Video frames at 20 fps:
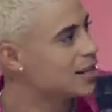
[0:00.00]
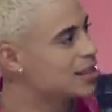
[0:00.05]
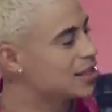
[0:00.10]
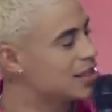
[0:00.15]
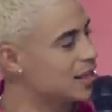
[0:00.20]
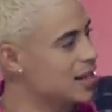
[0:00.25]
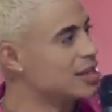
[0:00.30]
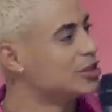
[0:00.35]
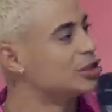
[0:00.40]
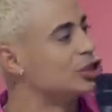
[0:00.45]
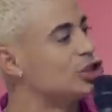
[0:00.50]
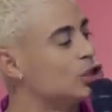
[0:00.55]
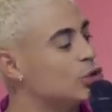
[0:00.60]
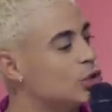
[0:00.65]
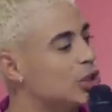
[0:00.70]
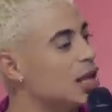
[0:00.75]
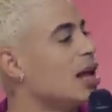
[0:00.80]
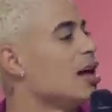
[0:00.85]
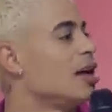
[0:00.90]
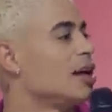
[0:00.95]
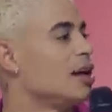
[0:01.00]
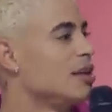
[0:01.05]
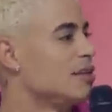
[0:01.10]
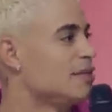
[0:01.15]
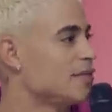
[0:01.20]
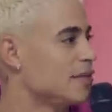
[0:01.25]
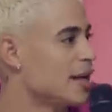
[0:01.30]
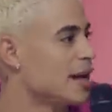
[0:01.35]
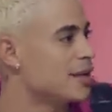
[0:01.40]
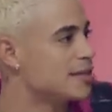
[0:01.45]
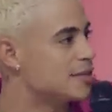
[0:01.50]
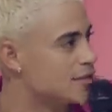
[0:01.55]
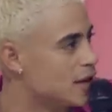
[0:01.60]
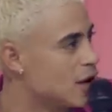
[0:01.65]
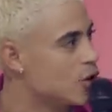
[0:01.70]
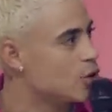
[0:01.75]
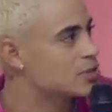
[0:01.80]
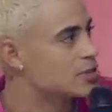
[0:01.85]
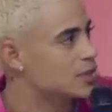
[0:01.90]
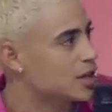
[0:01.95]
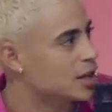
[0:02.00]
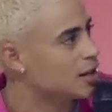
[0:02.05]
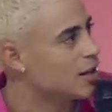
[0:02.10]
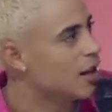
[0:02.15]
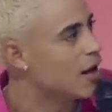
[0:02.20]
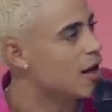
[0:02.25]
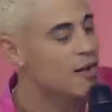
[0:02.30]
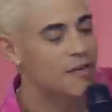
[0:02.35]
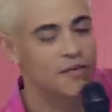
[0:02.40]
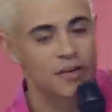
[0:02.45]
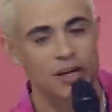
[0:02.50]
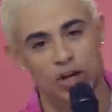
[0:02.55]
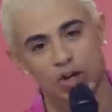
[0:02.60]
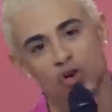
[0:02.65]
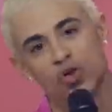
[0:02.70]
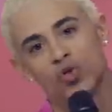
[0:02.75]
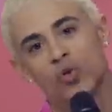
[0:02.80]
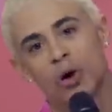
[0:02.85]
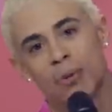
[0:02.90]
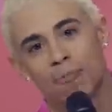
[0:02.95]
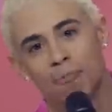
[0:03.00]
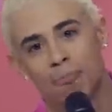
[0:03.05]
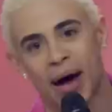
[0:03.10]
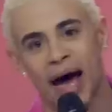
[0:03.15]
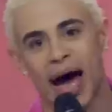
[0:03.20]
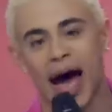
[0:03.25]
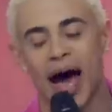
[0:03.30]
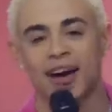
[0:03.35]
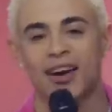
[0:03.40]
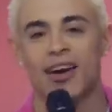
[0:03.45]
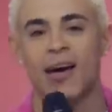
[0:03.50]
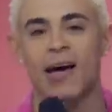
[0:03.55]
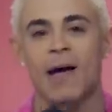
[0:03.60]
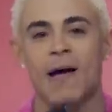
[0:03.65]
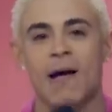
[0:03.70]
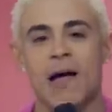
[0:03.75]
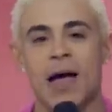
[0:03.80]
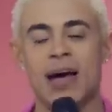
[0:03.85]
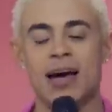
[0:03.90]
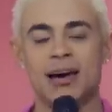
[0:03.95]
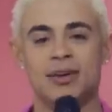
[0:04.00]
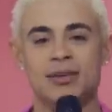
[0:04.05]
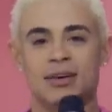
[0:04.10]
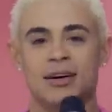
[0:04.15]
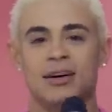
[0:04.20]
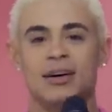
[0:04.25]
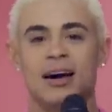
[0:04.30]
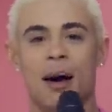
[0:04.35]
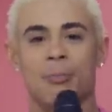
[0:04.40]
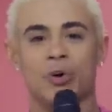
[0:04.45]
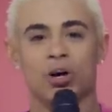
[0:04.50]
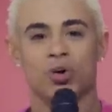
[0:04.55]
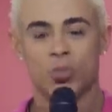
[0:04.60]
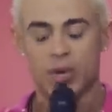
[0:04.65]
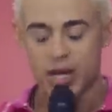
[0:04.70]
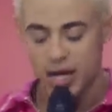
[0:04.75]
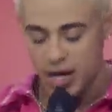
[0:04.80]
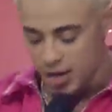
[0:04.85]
The Things You Love That Don't Love You Back. And uh, I'm going to